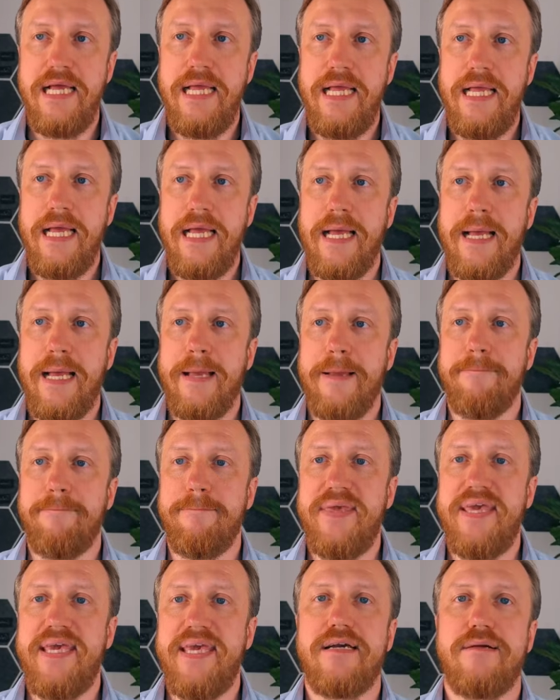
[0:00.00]
a
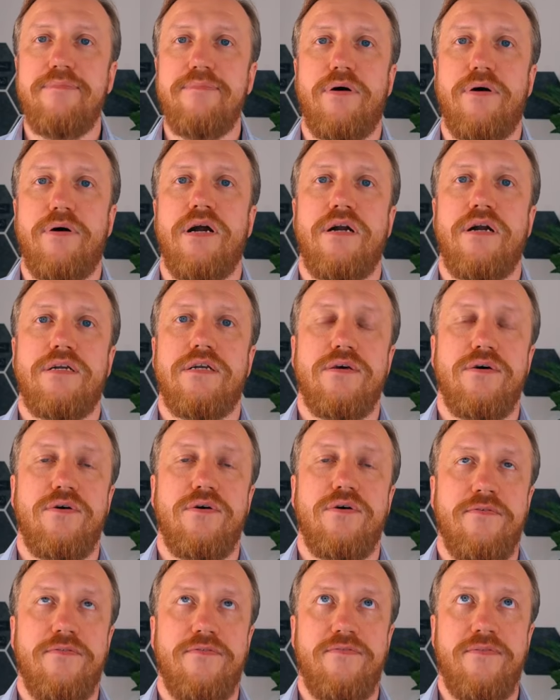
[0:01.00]
big part
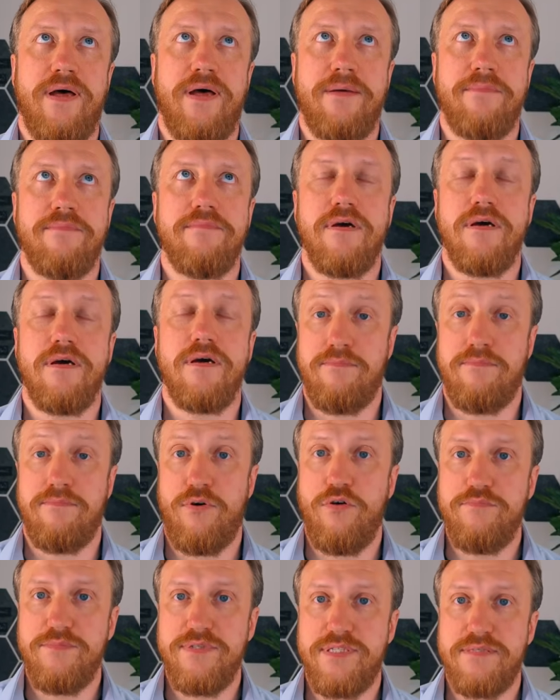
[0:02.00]
of
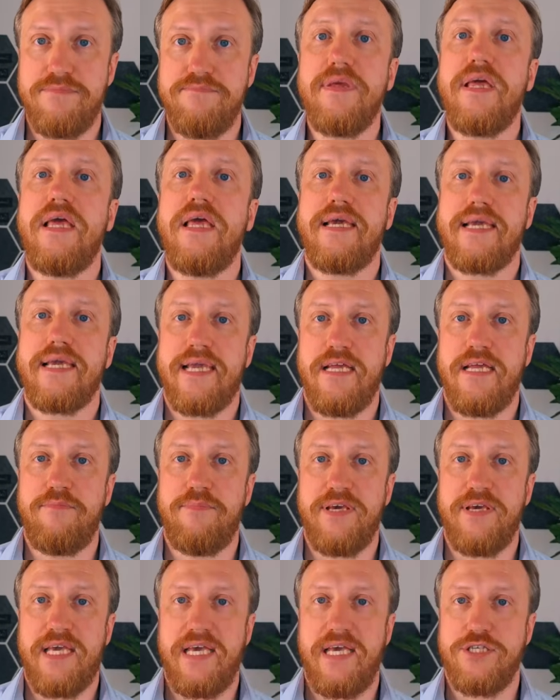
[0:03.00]
prompts can be
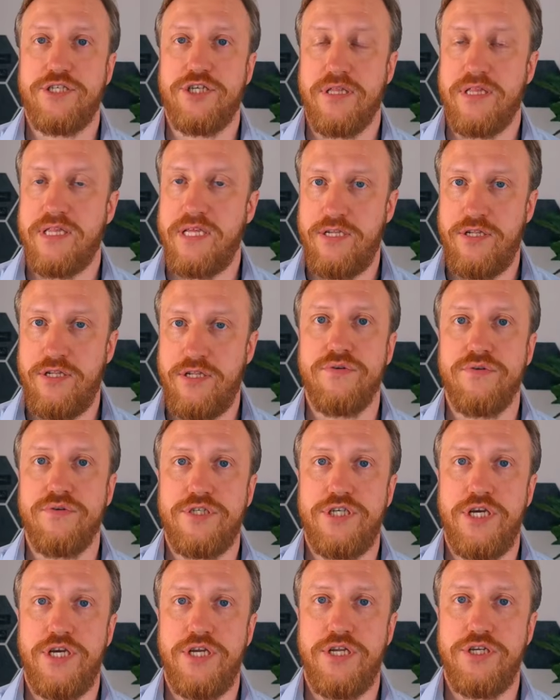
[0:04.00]
cached. They don't
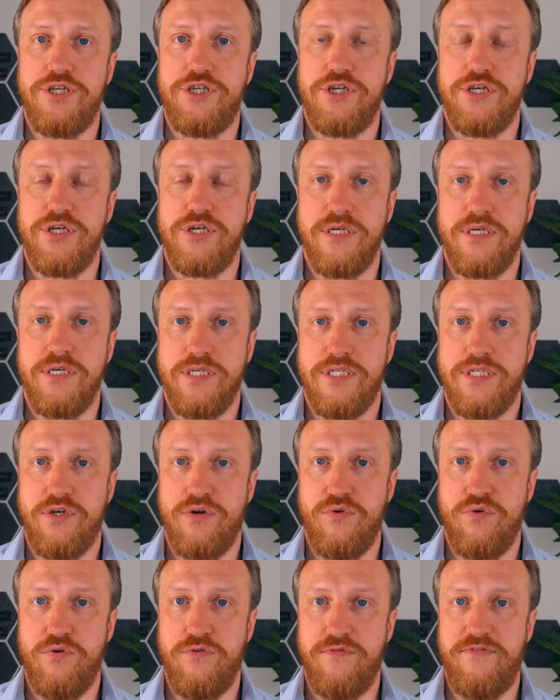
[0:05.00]
change so
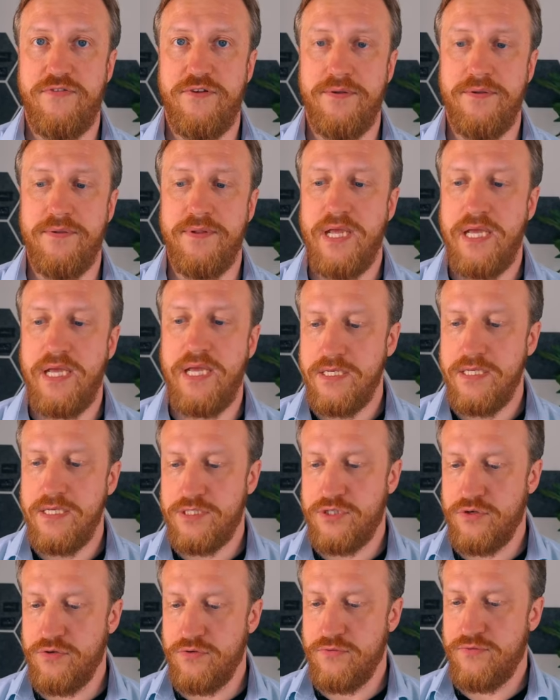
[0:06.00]
often.
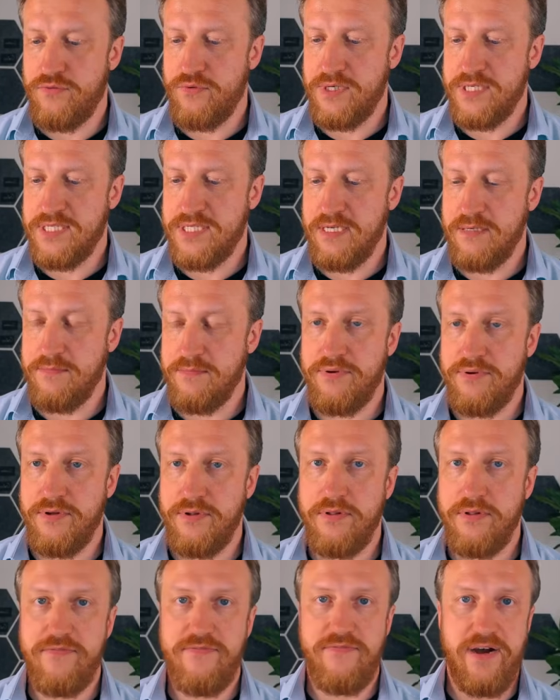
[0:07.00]
So, for
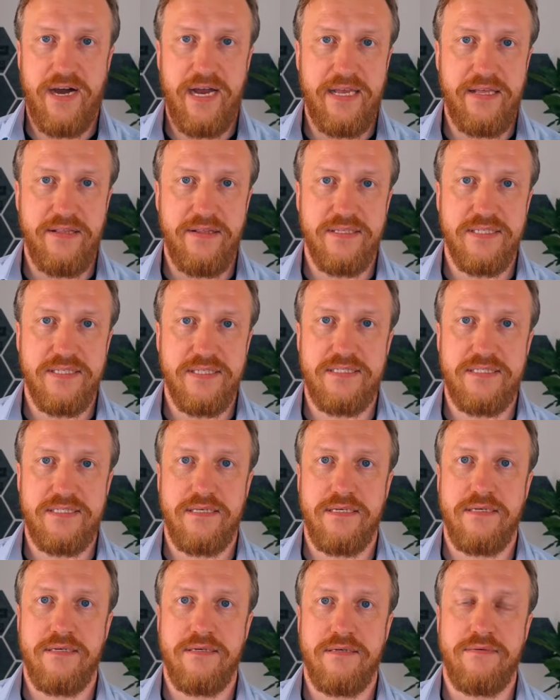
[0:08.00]
example, files,
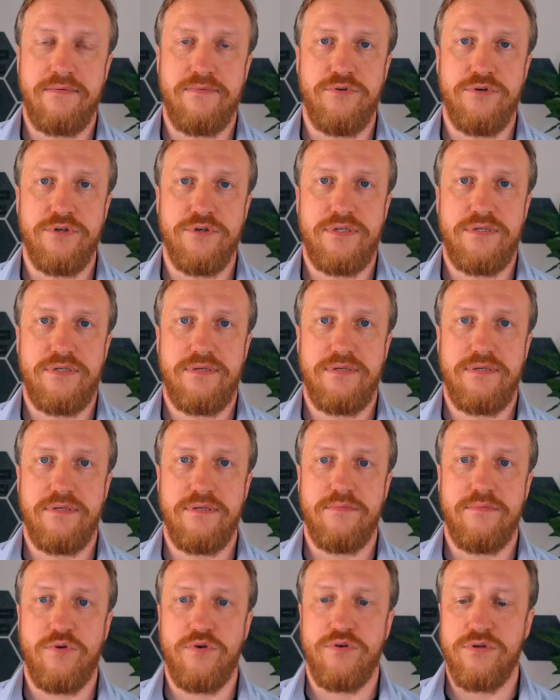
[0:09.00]
what
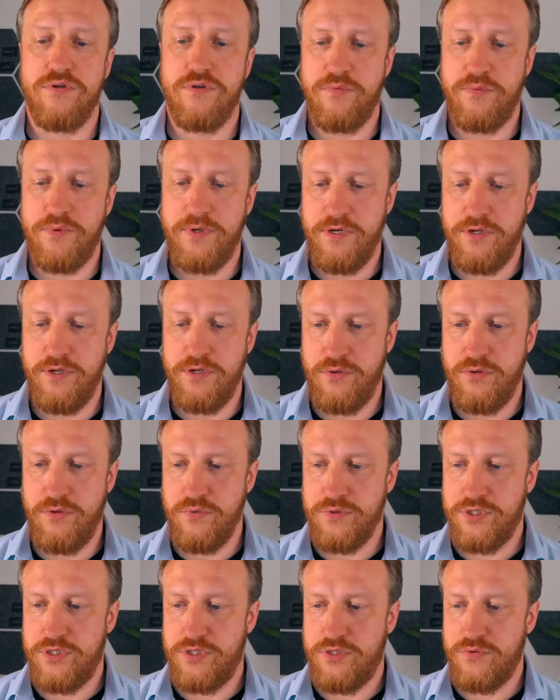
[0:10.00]
model will
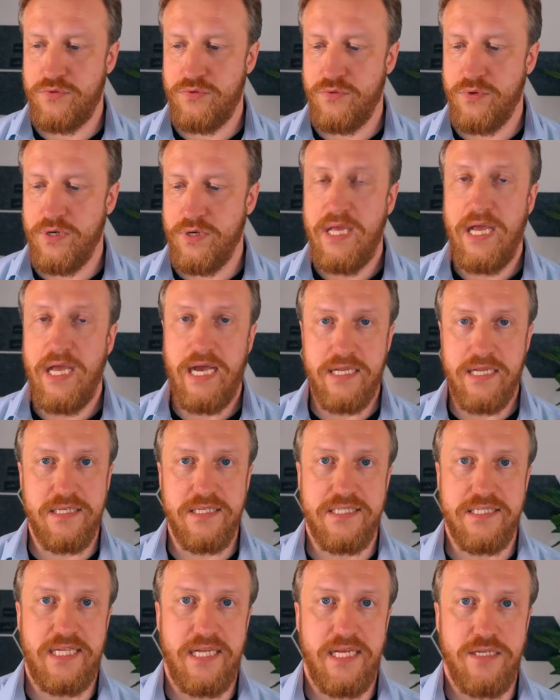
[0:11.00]
use to
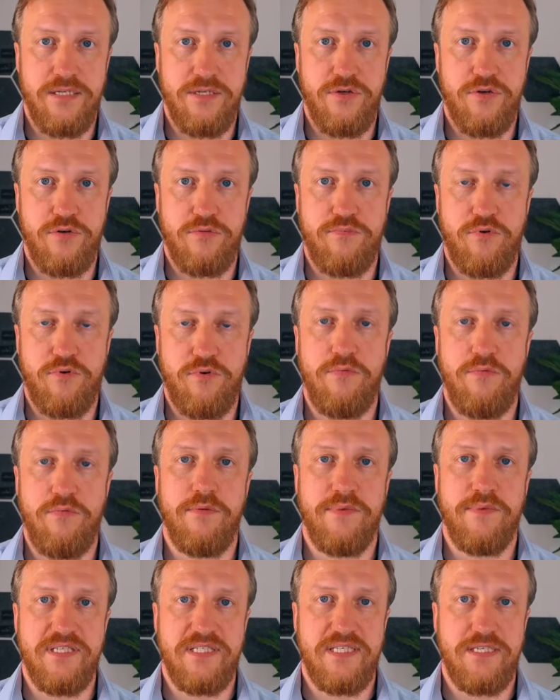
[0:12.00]
understand your problem
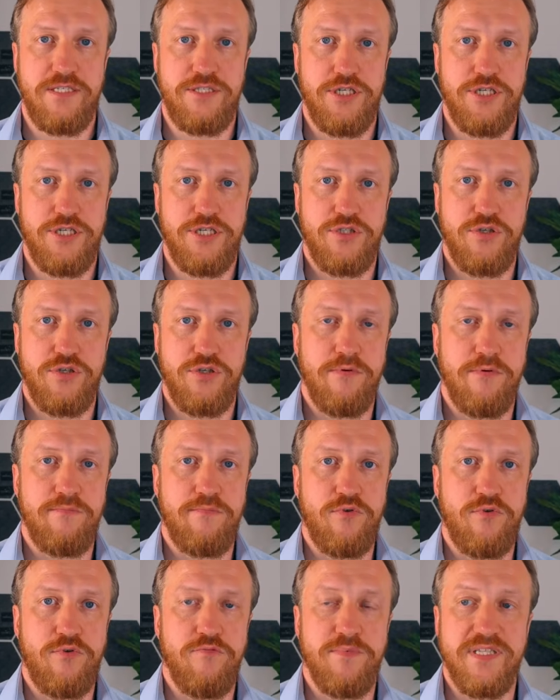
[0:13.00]
and suggest some
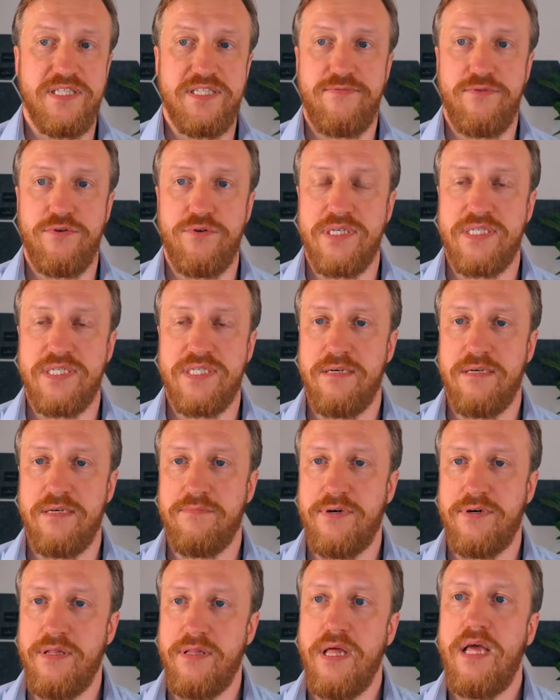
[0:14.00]
improvements, for
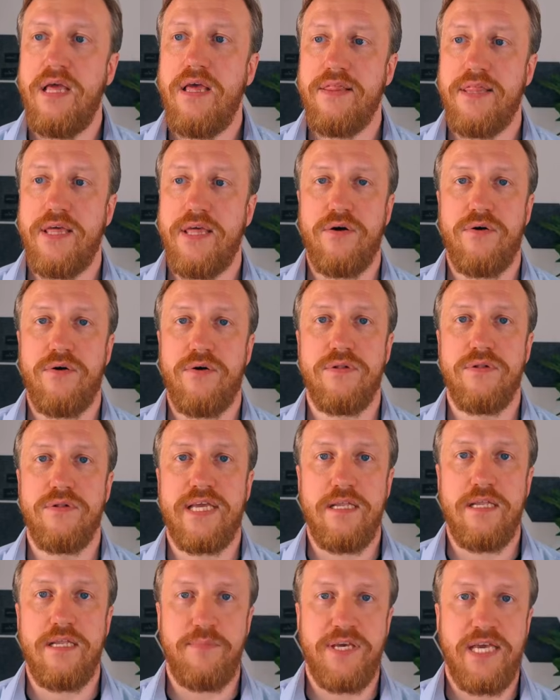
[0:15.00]
example, they all
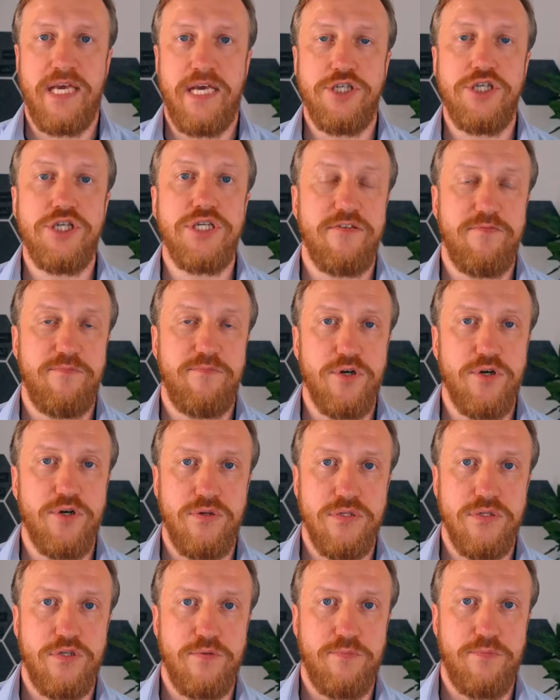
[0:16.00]
can be cached if model
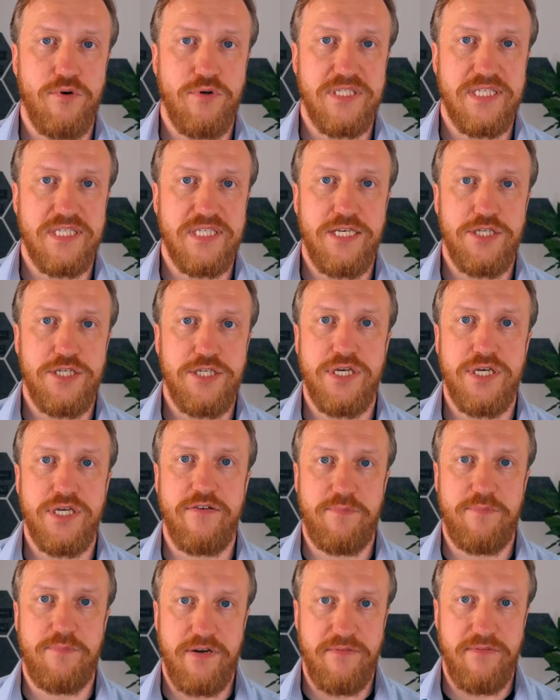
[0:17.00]
supports caching, if
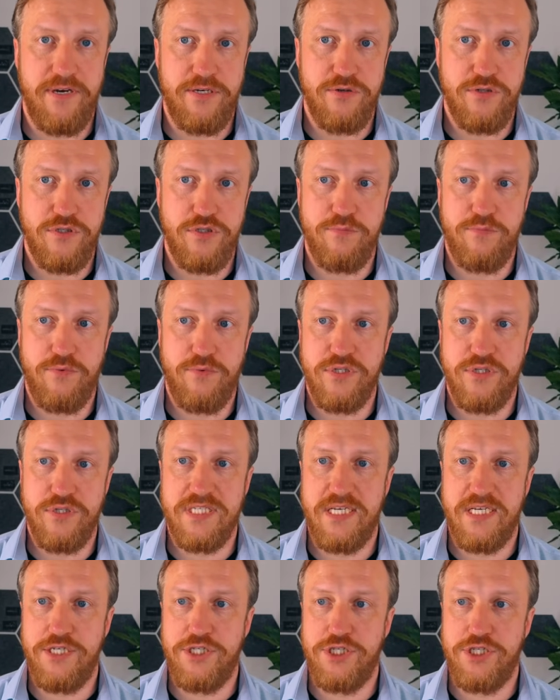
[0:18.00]
provider supports
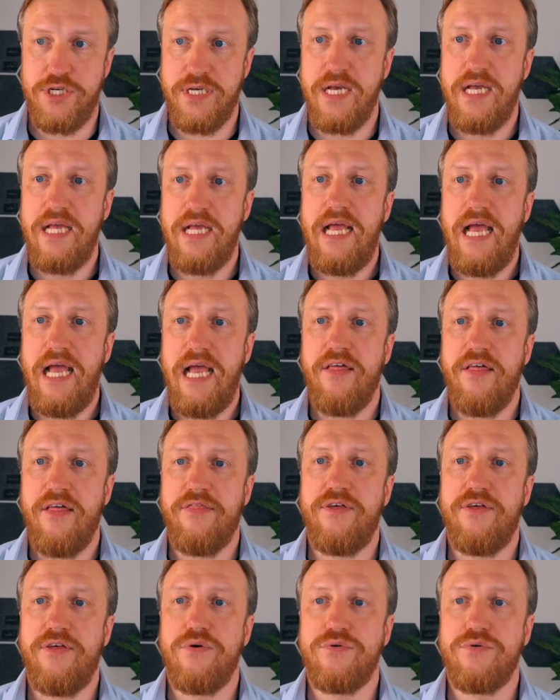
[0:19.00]
caching. And
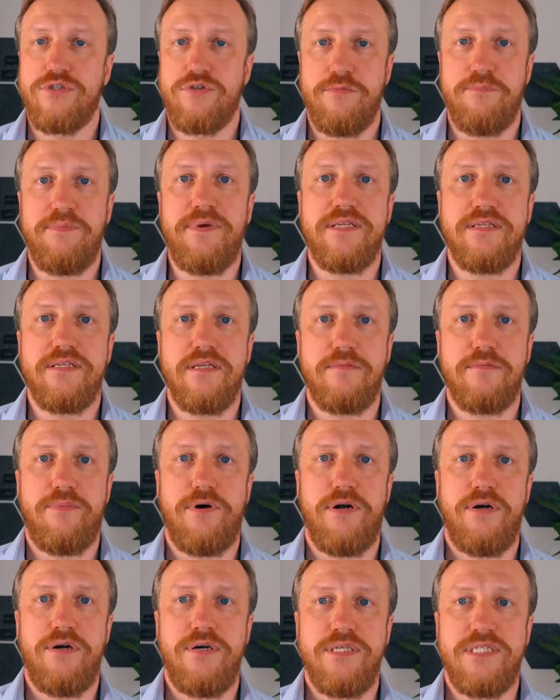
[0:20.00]
those repeated
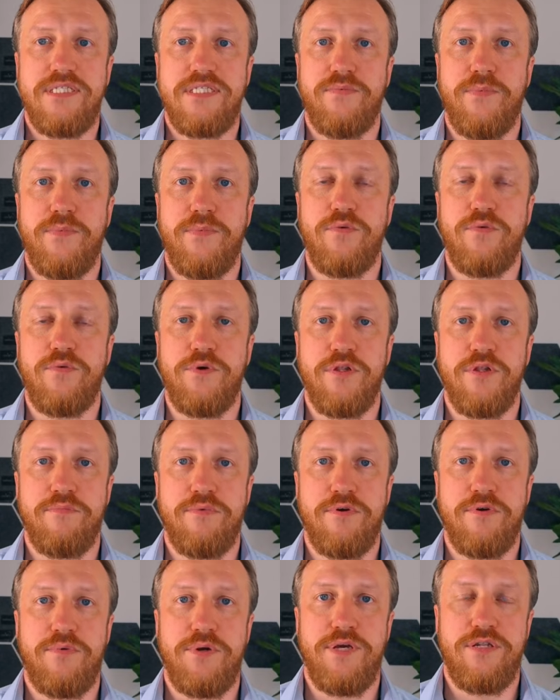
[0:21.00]
parts then will be
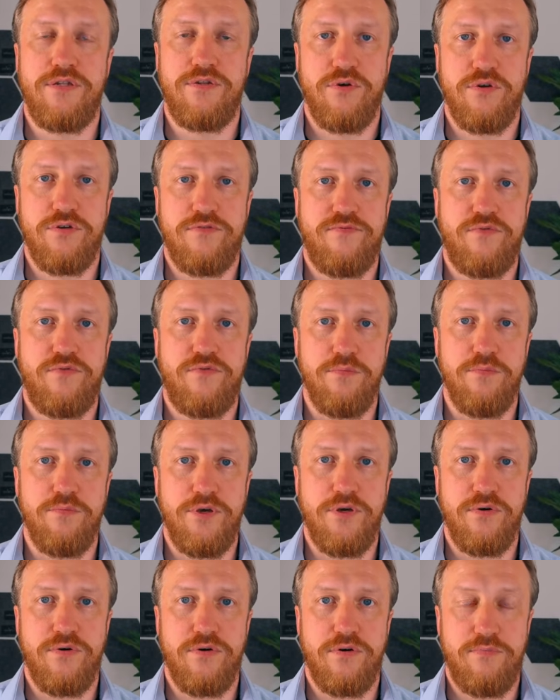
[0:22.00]
read not from
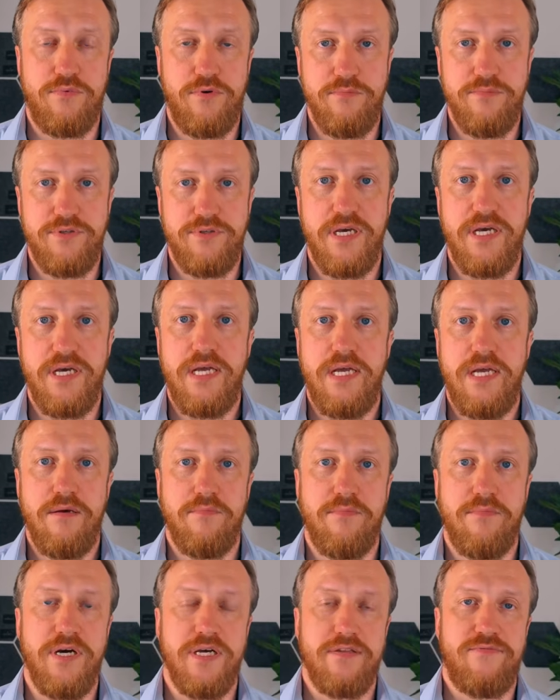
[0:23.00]
your prompt,
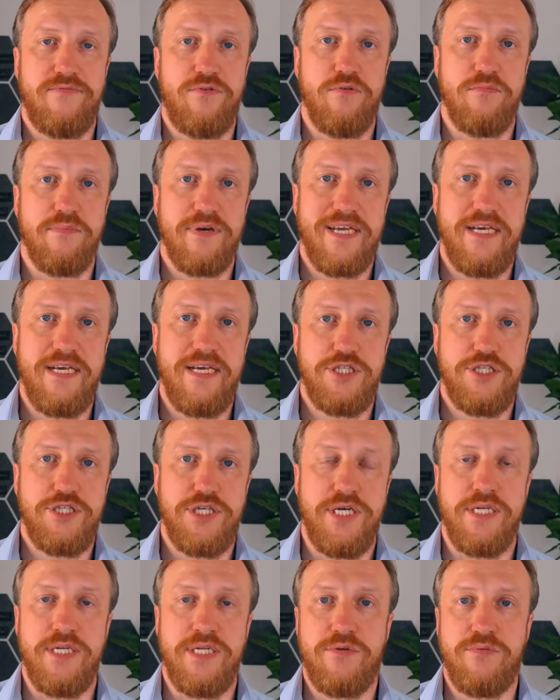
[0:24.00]
but from cache,
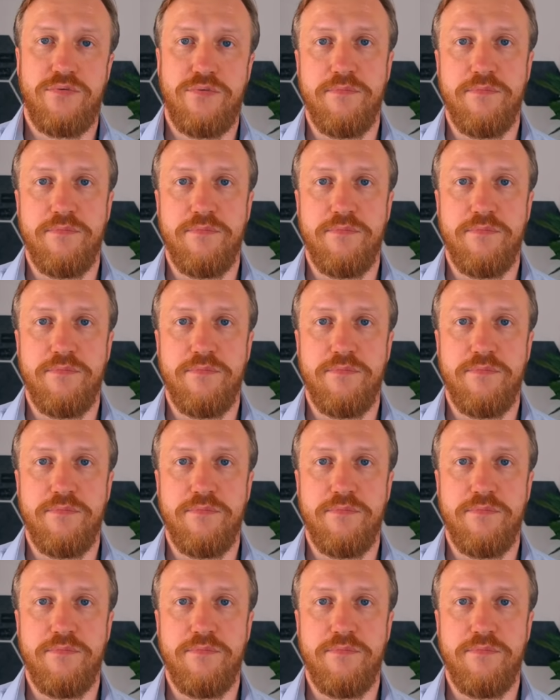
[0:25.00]
and it will be